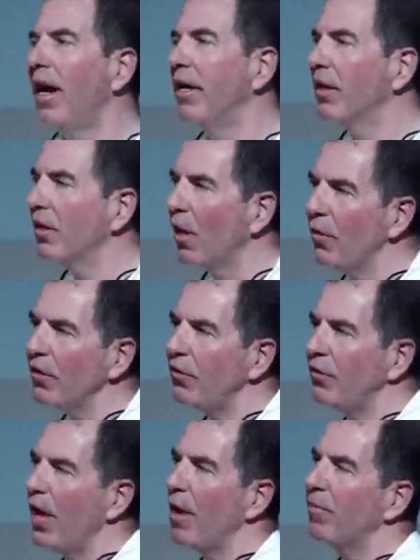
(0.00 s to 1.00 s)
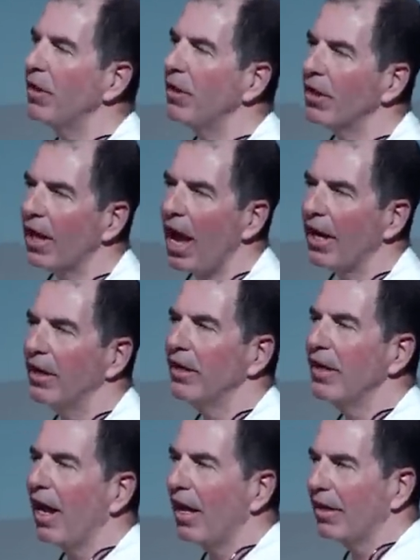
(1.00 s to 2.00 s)
And the lowest step in the
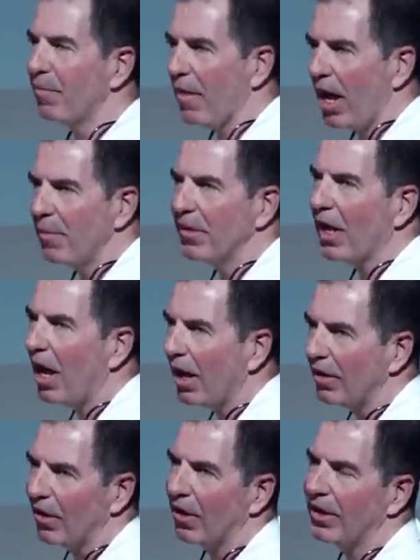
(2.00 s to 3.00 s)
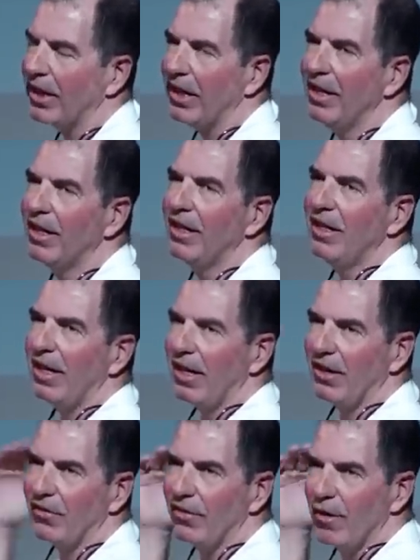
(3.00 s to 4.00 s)
ladder, at the bottom of the hierarchy,
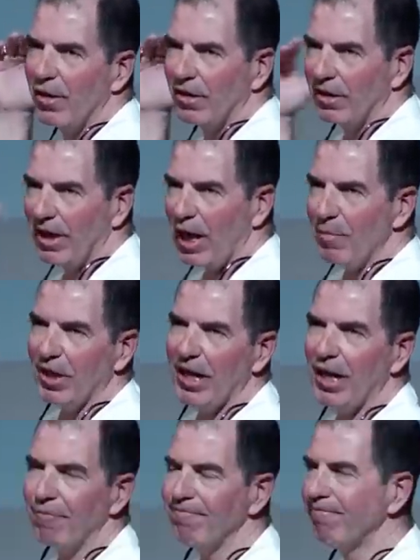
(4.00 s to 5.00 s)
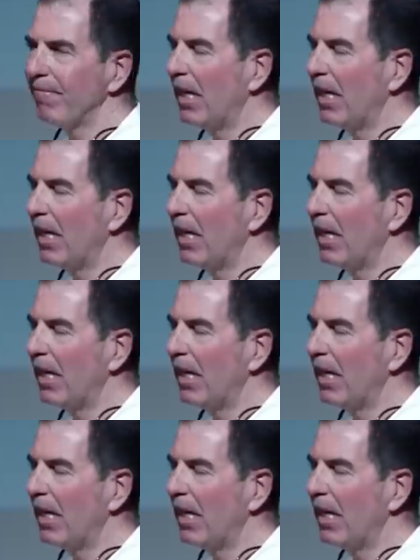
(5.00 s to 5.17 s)
is lay blame.